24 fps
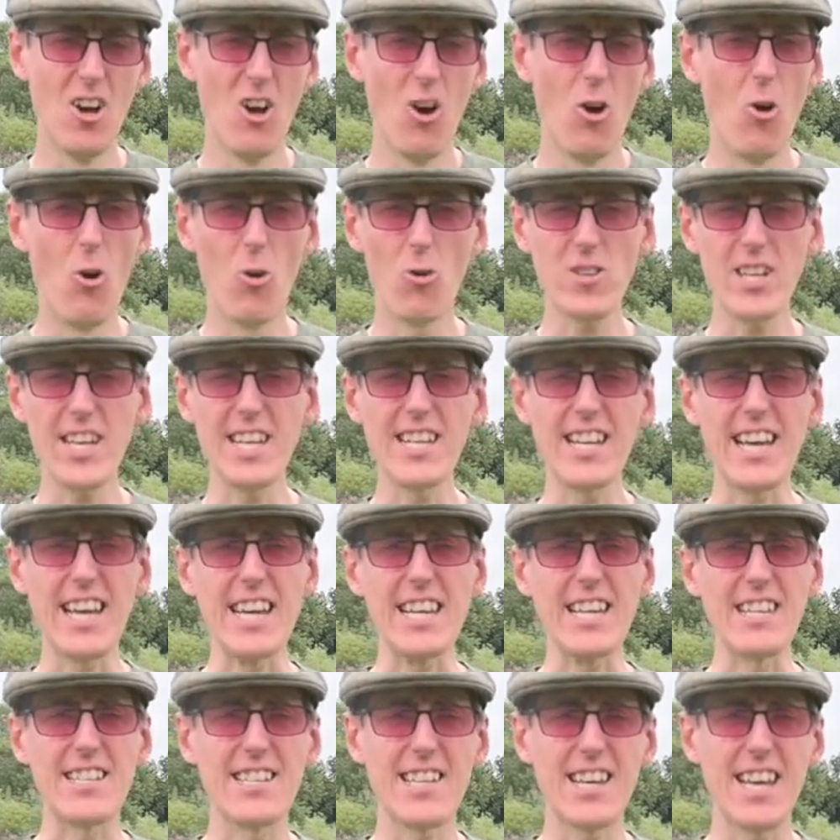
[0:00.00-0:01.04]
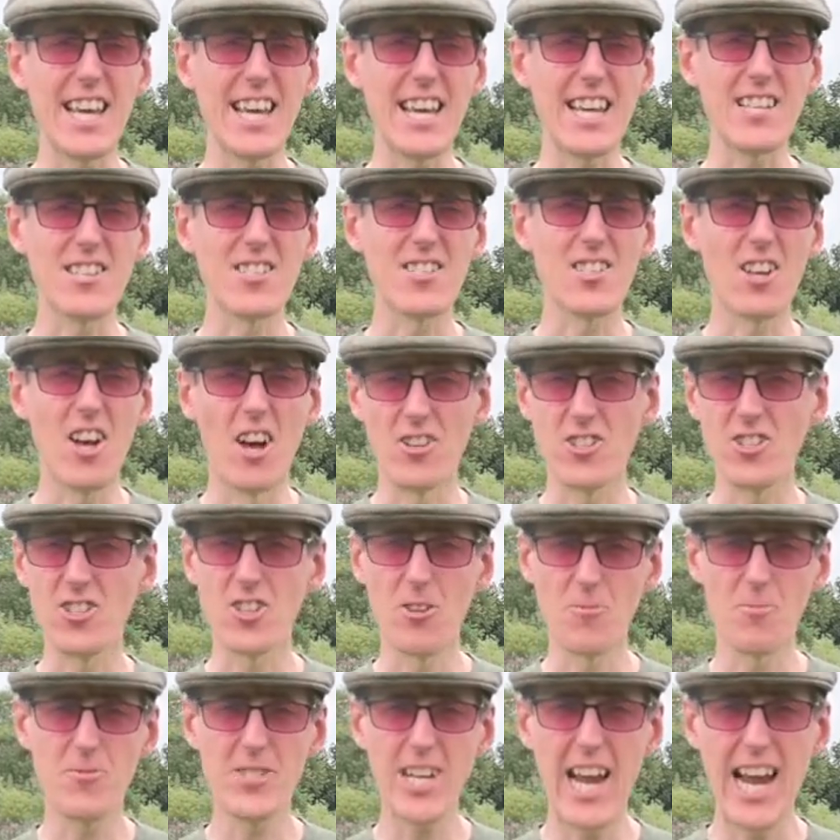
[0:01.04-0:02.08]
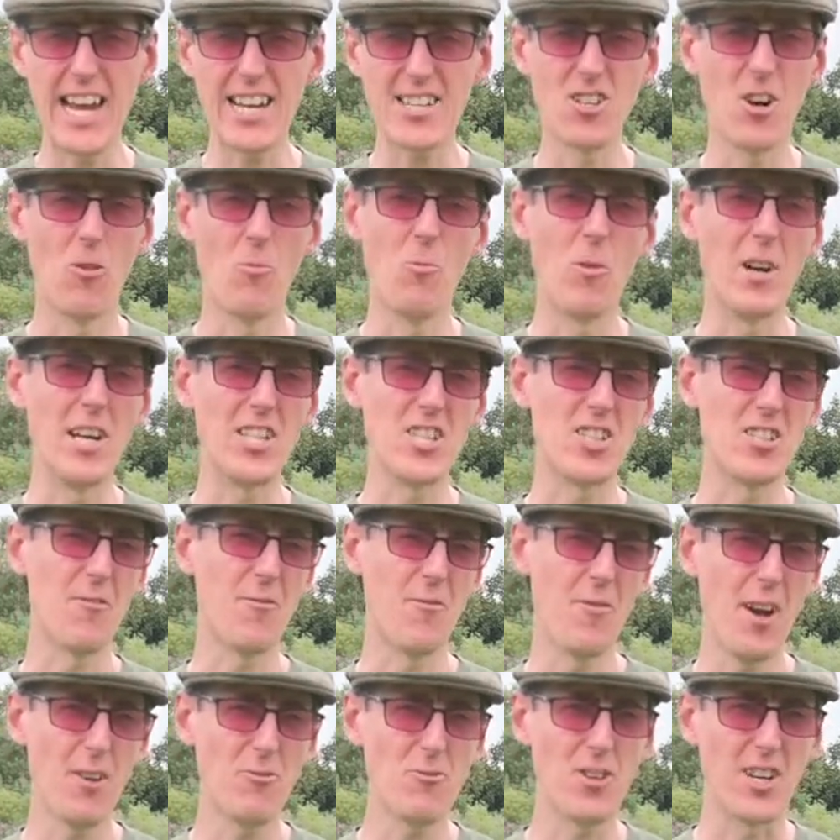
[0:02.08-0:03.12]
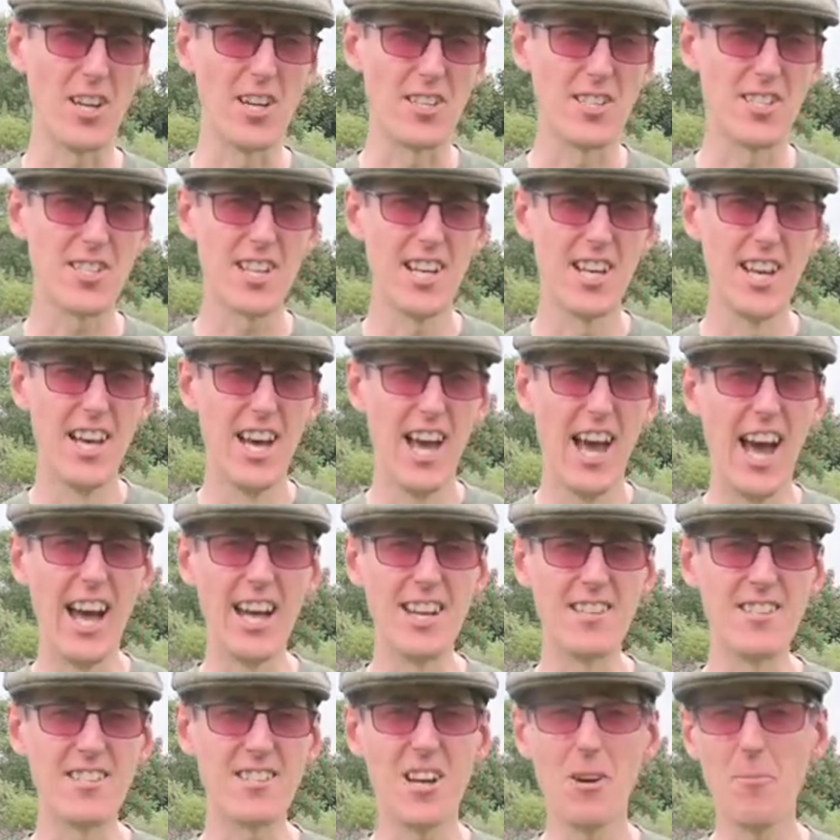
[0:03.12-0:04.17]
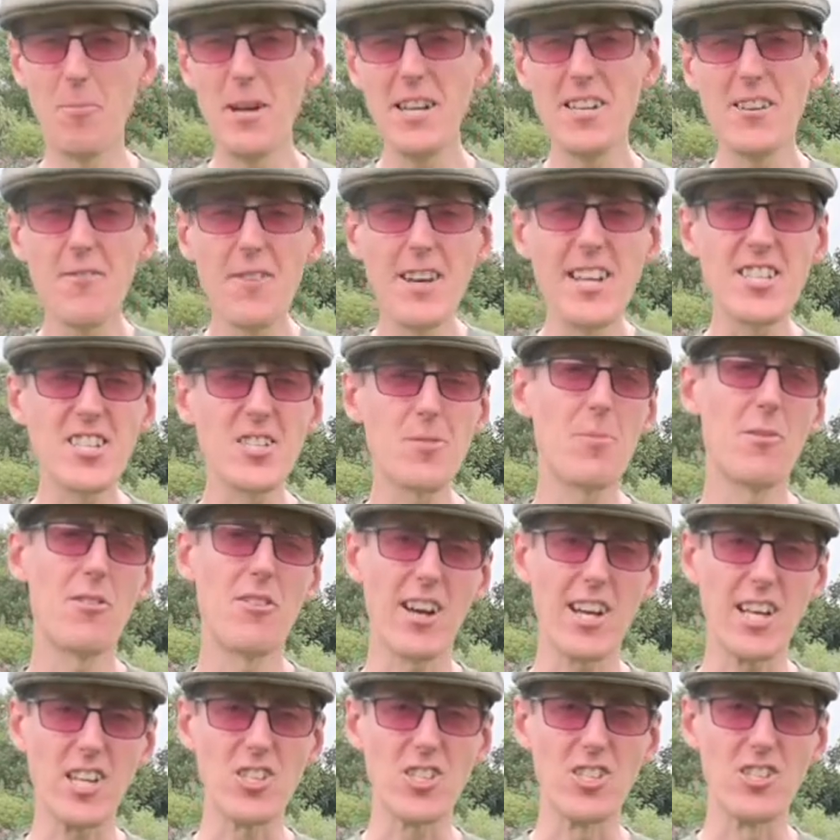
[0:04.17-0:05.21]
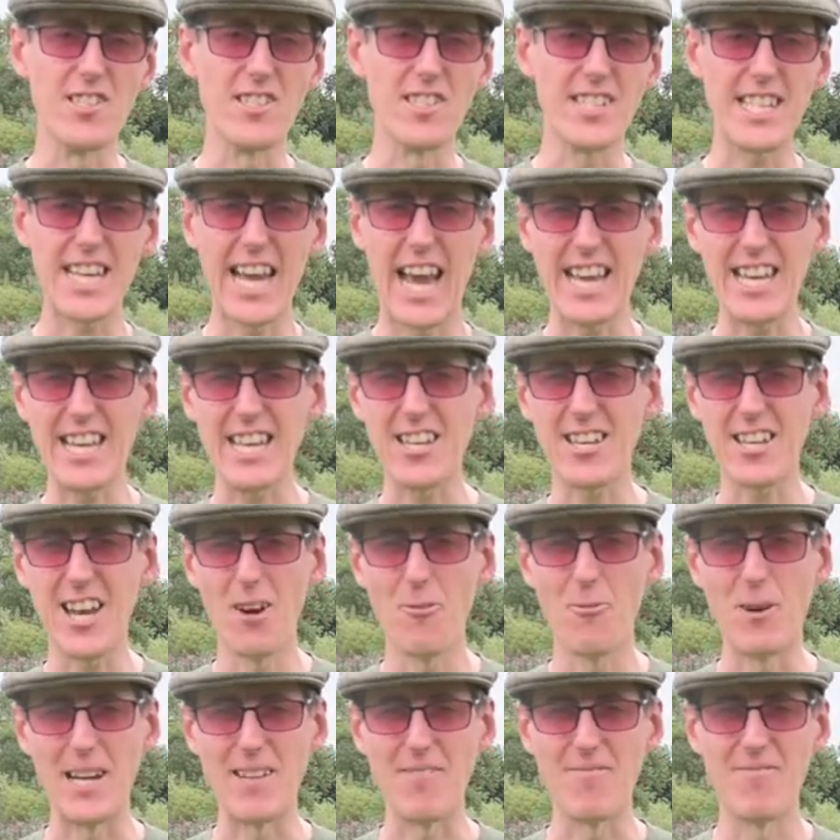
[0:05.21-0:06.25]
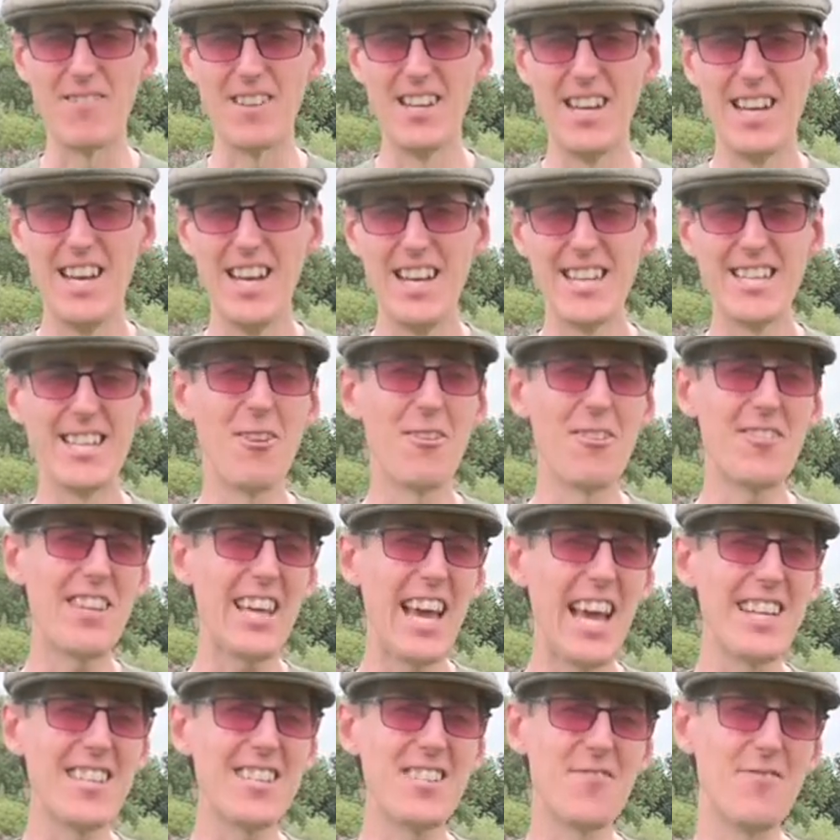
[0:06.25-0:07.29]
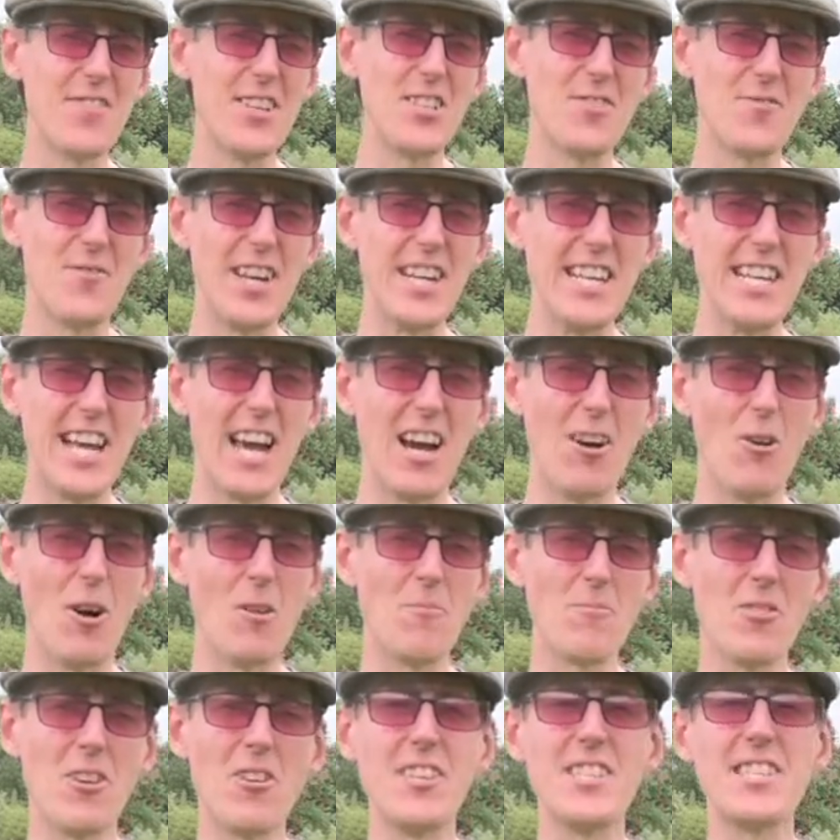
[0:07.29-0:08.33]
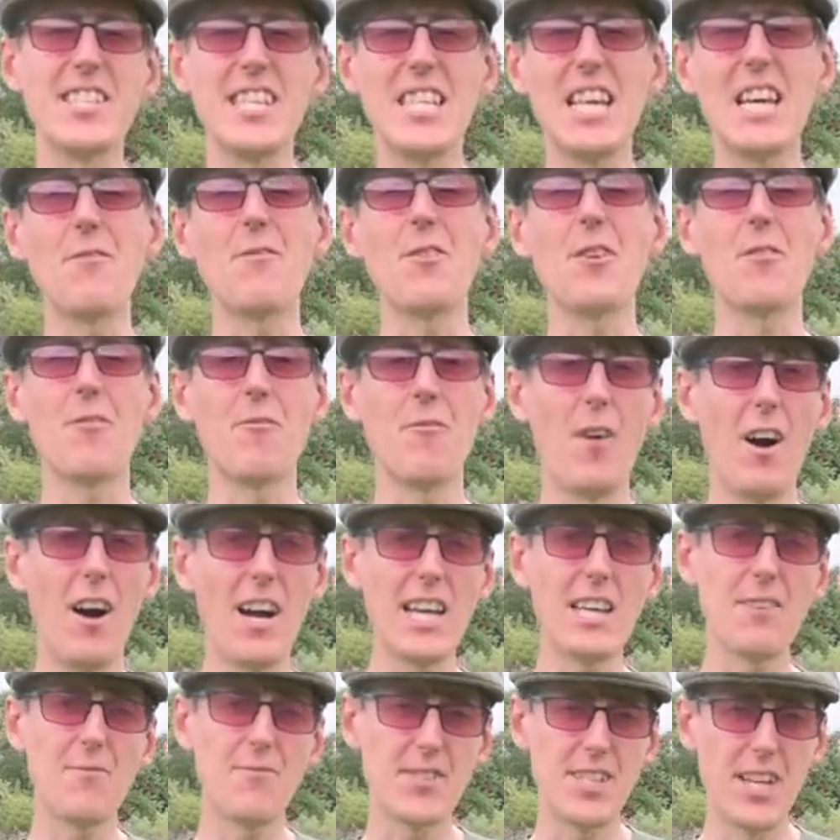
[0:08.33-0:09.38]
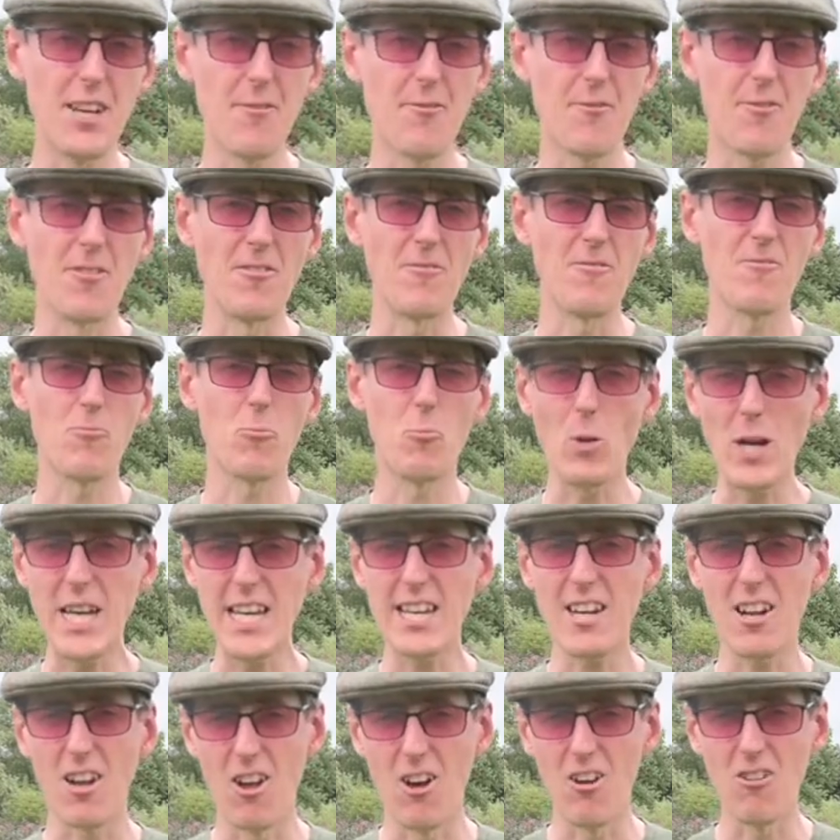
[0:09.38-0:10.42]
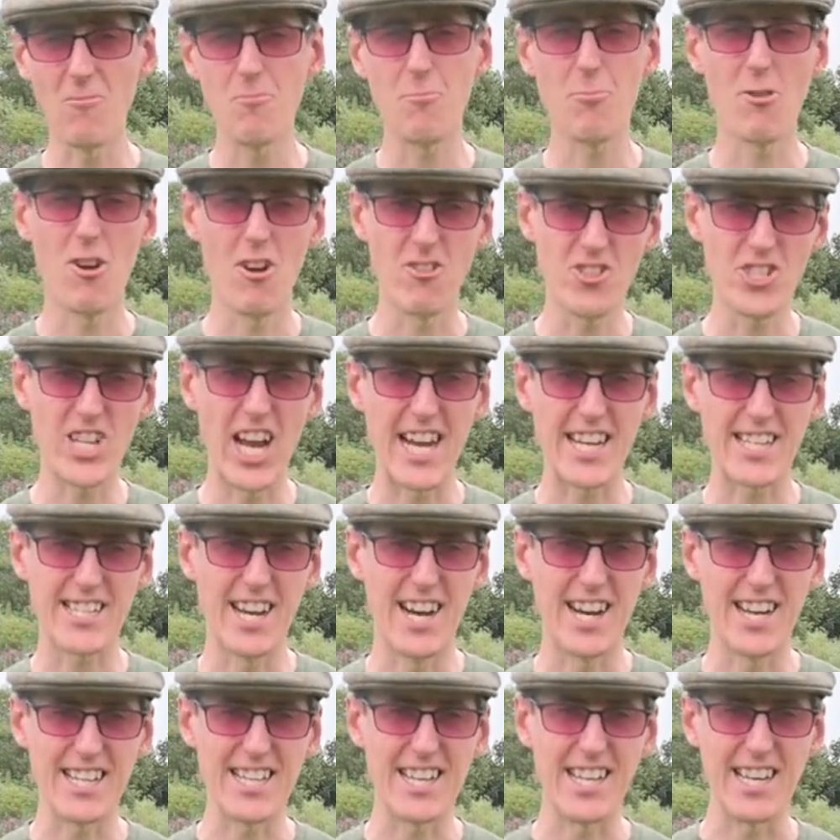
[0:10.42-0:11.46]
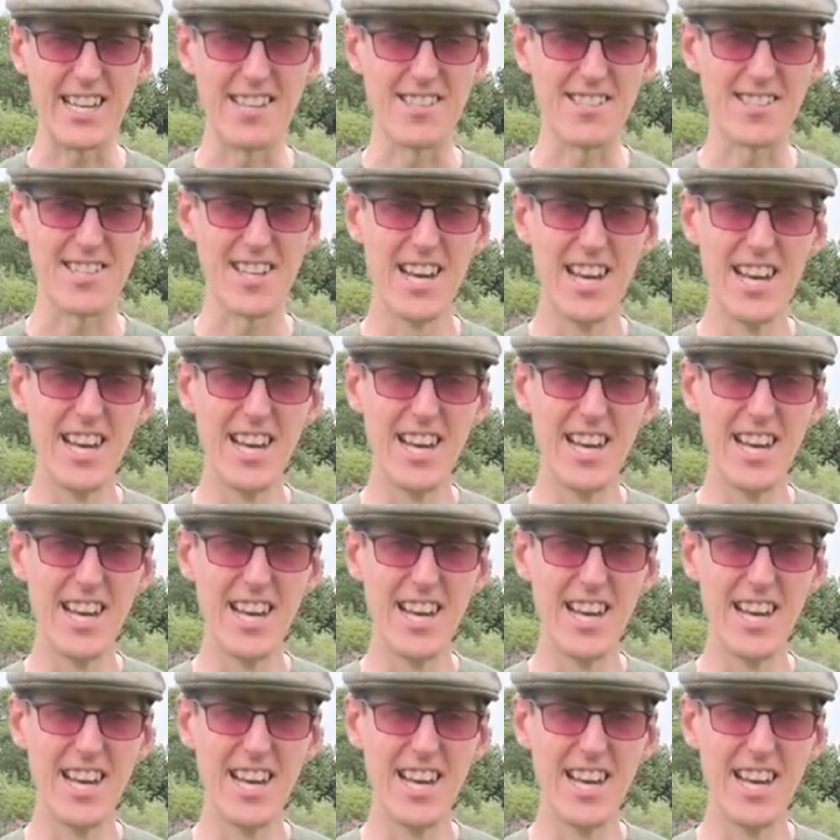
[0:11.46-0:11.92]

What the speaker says: All you need is a subject on which to focus and a bit of inspiration to get you going. Now, at the end of this video, I'm going to give you 5 different week-long project ideas